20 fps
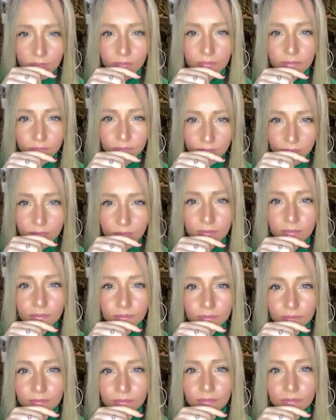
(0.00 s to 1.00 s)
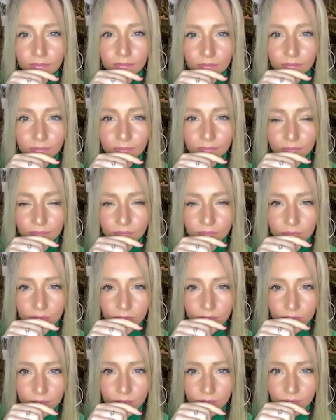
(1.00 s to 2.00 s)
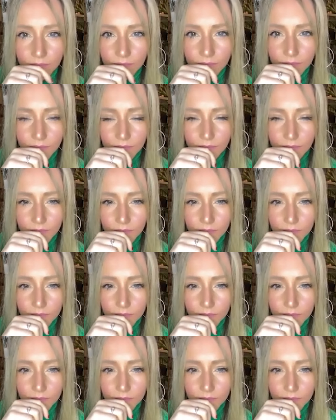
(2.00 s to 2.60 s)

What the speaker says: to the Jewish community.